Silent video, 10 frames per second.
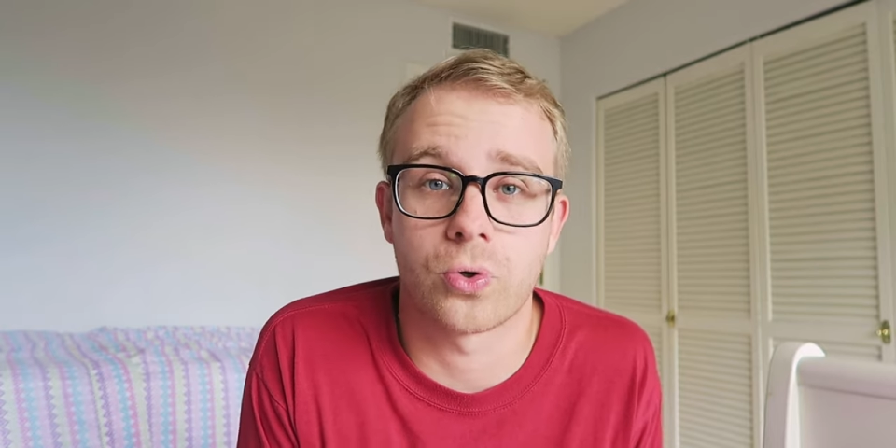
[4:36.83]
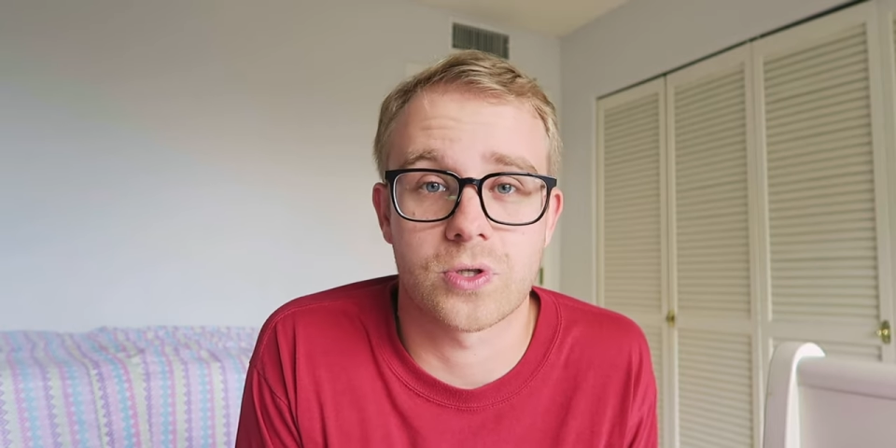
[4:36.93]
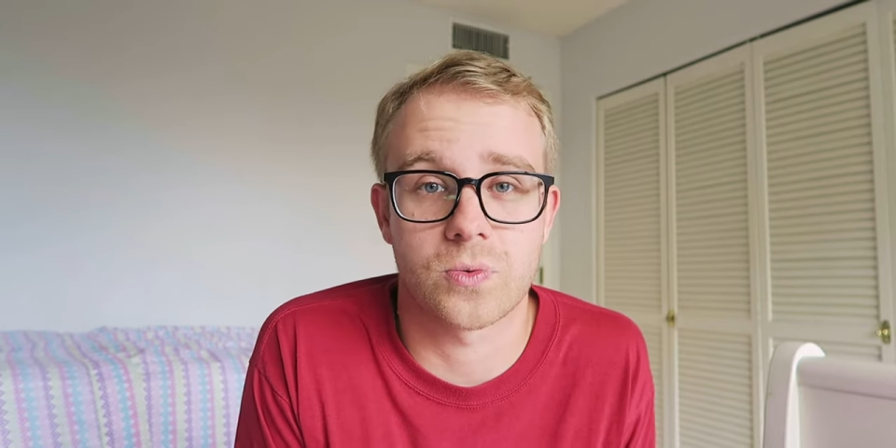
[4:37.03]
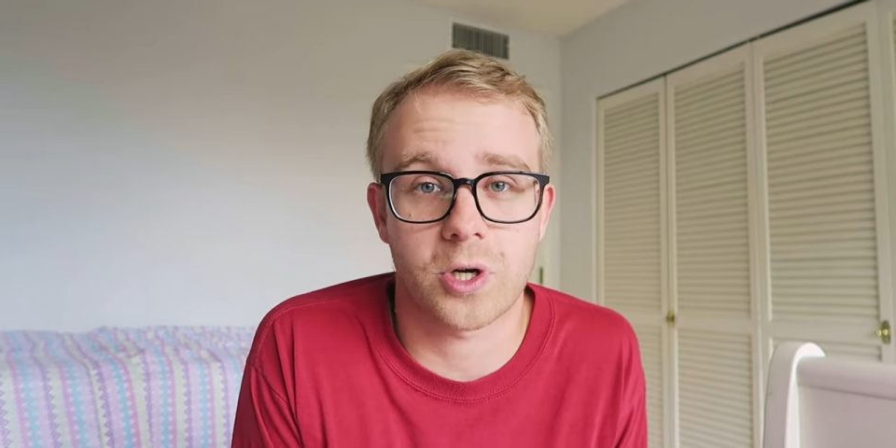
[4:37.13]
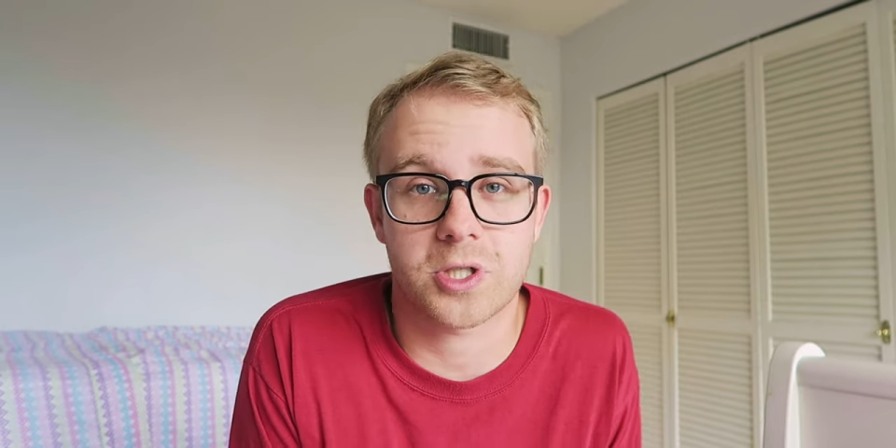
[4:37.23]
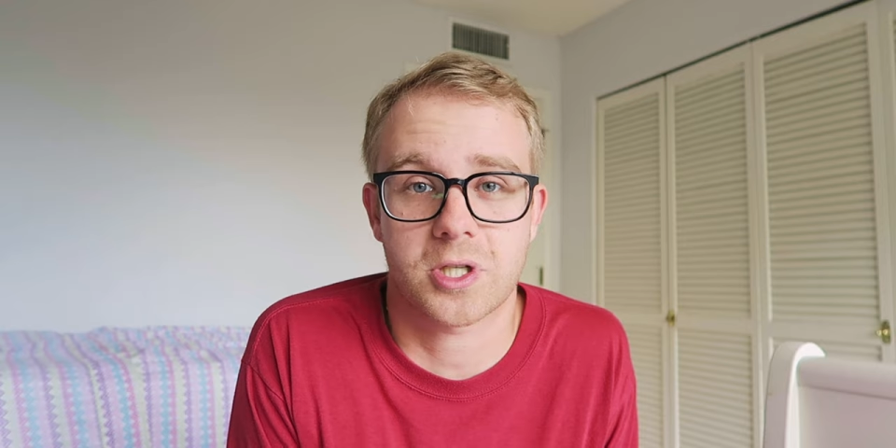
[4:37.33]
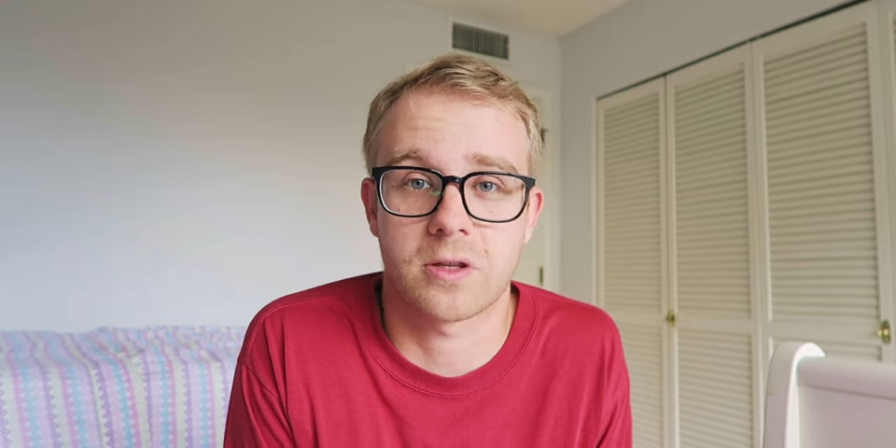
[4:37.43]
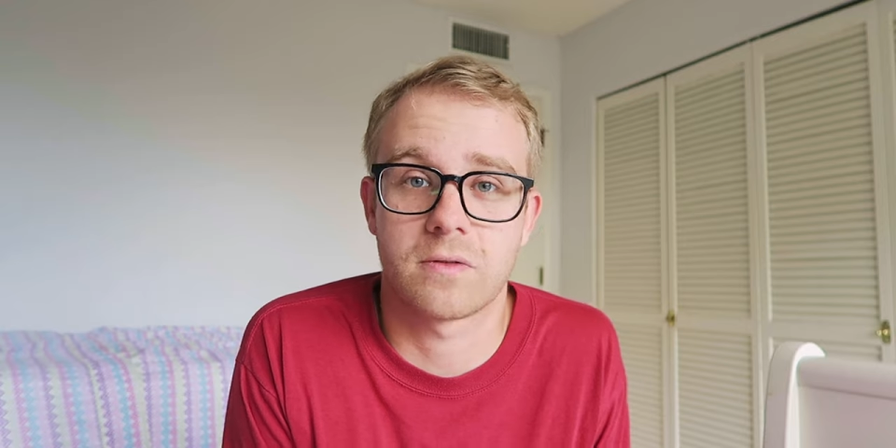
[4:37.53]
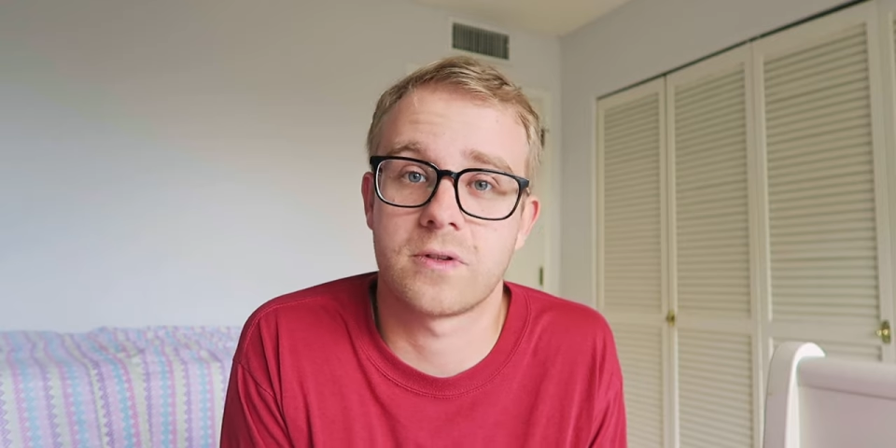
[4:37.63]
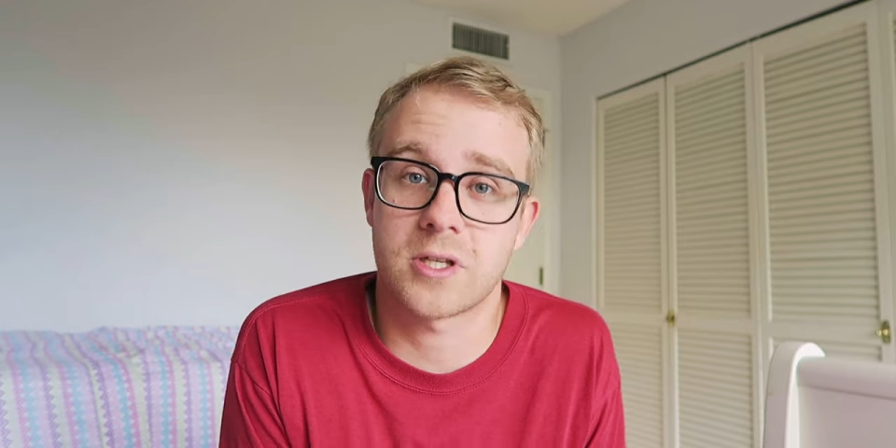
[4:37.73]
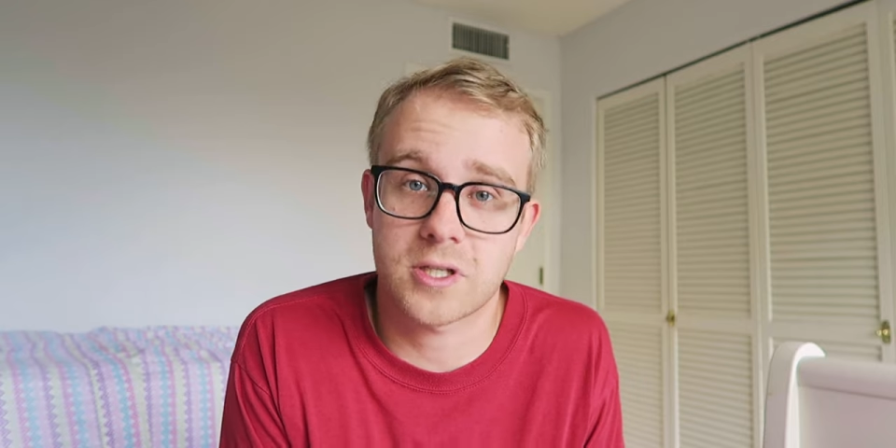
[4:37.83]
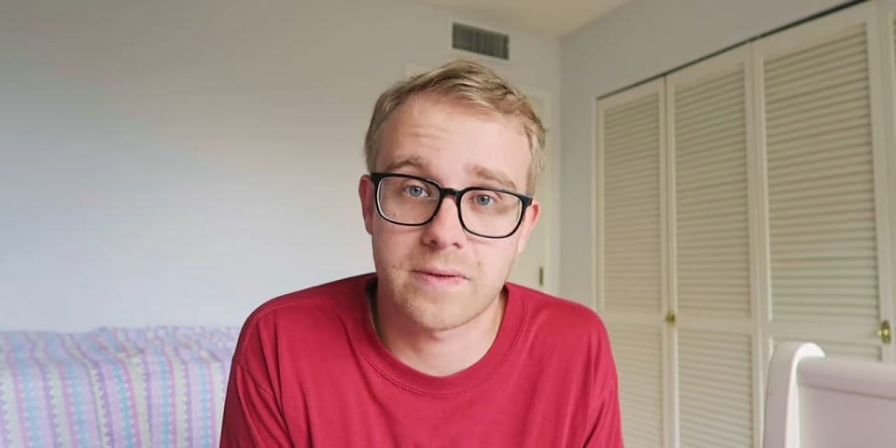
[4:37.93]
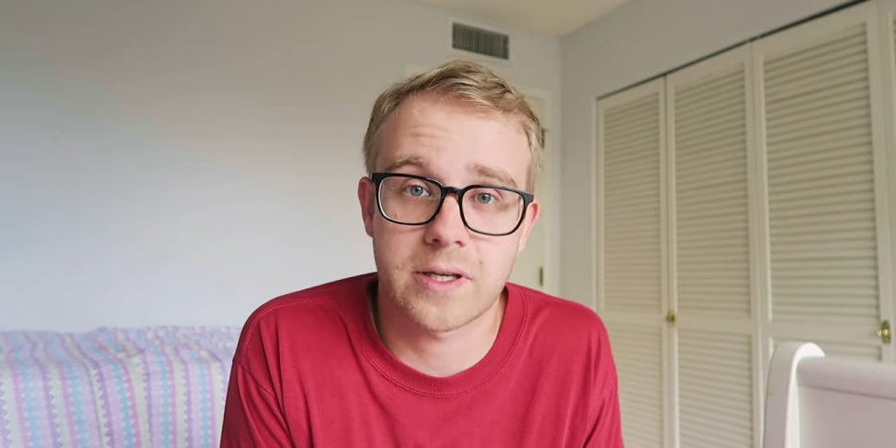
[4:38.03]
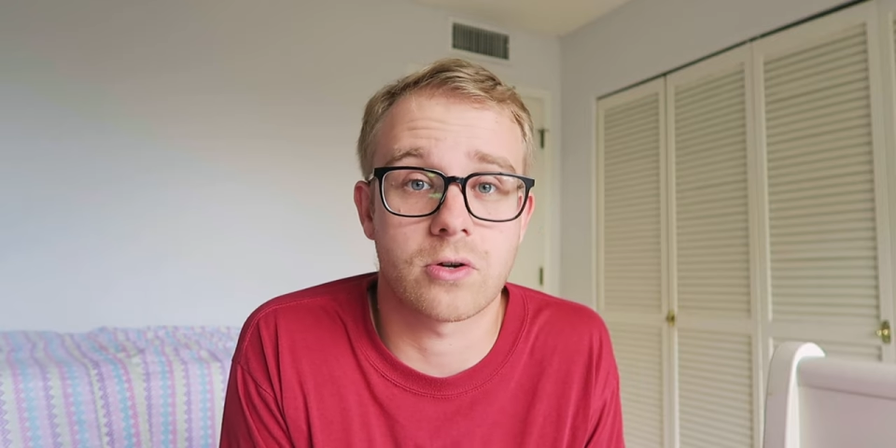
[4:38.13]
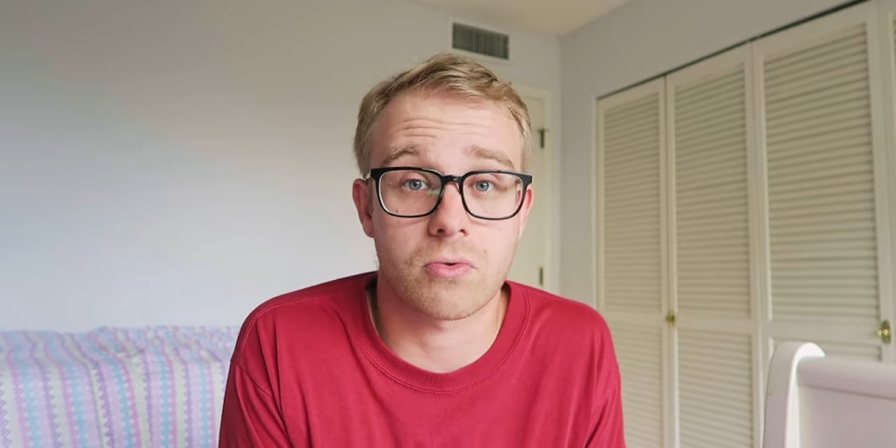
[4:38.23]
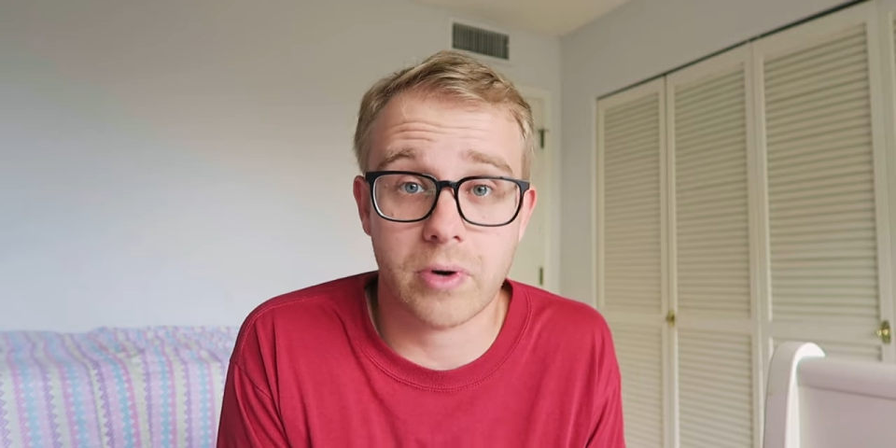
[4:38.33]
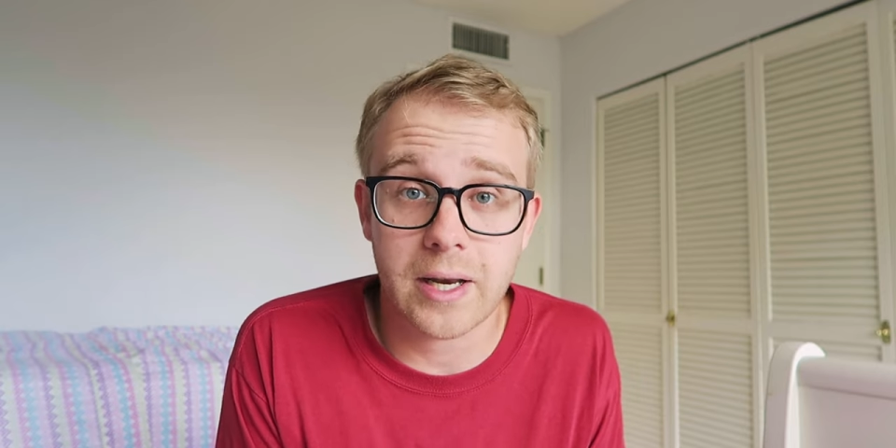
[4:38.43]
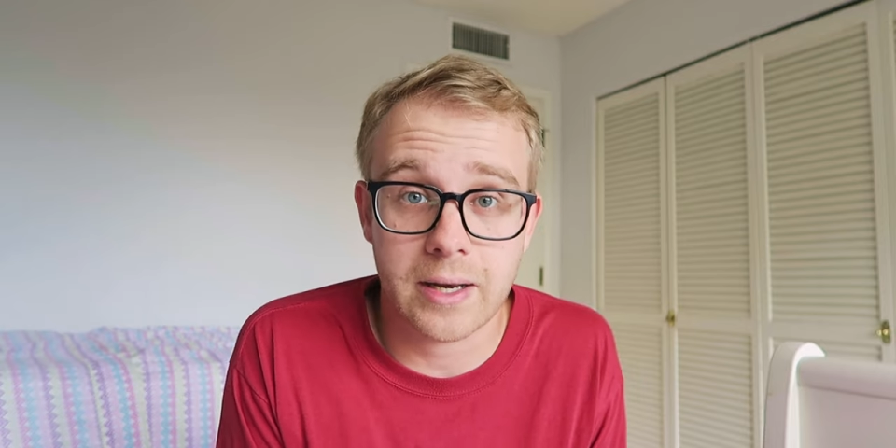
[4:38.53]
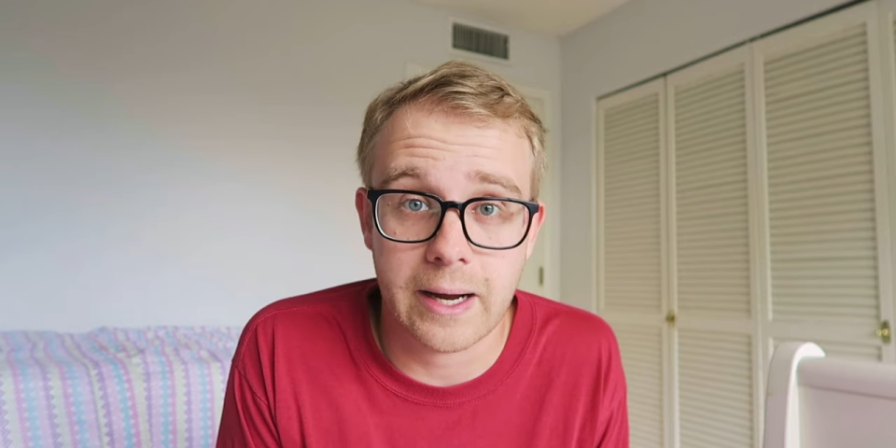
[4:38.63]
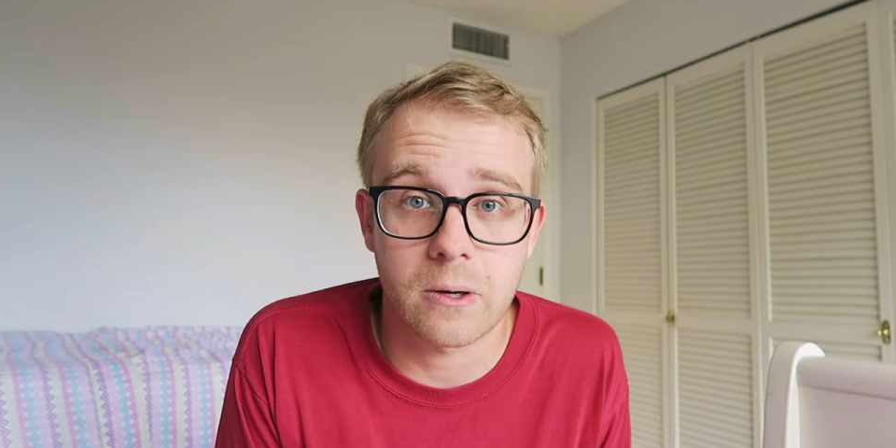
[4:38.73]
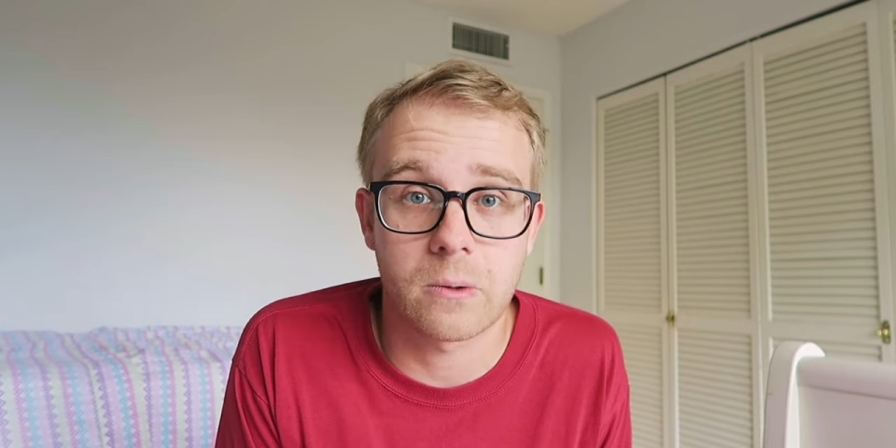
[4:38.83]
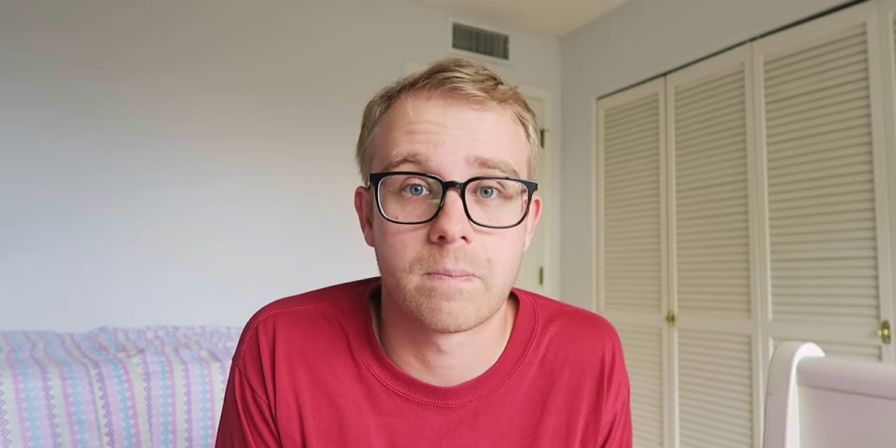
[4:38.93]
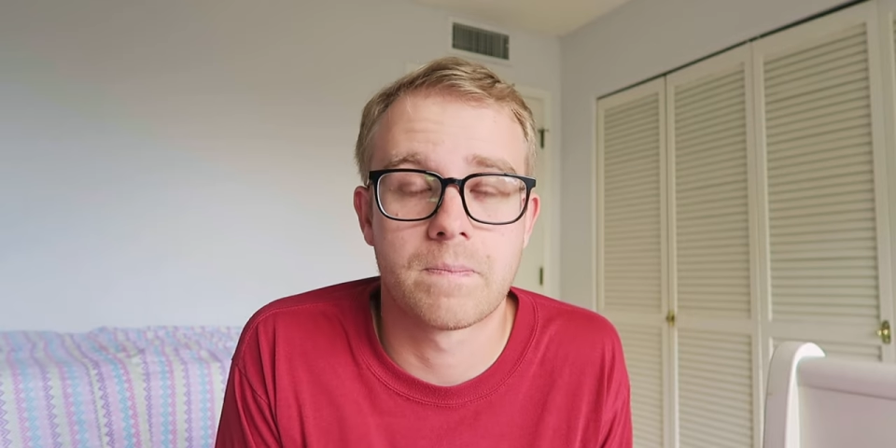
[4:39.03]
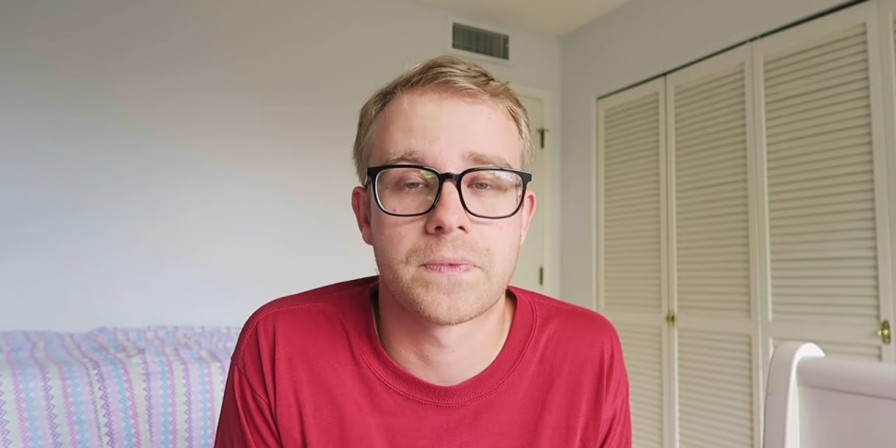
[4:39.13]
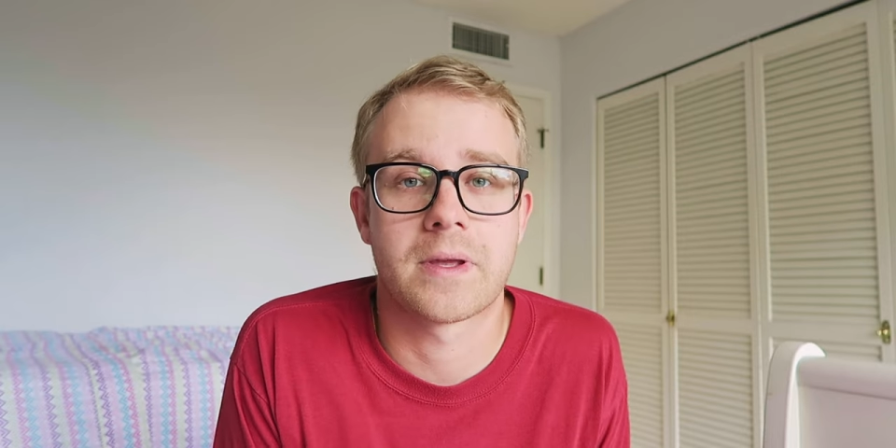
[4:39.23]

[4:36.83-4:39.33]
who is watching this video right now.